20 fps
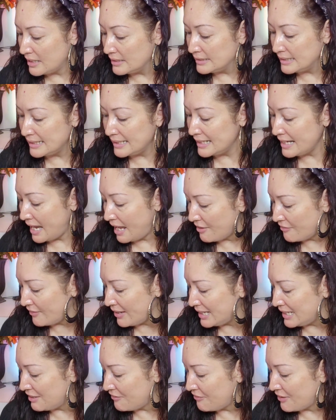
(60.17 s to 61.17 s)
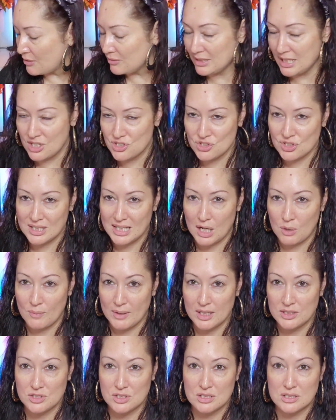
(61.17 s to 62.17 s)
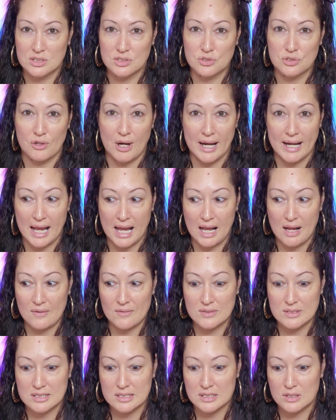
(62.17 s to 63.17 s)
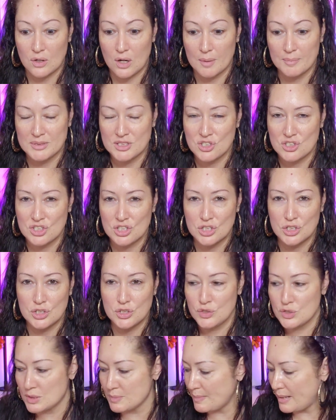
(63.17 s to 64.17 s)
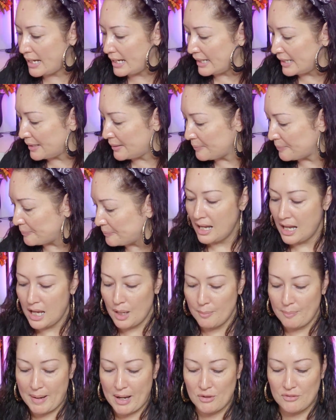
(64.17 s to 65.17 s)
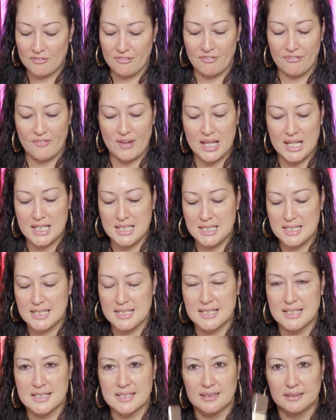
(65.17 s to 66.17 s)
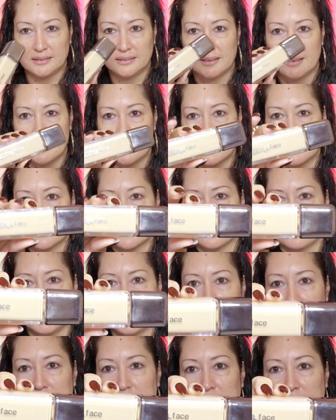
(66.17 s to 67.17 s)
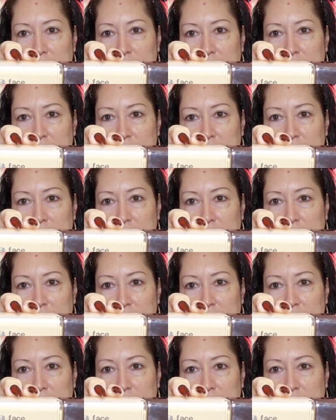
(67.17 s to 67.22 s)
they didn't have any foundation that I wanted to try out, so I'm just gonna use my About Face, this one.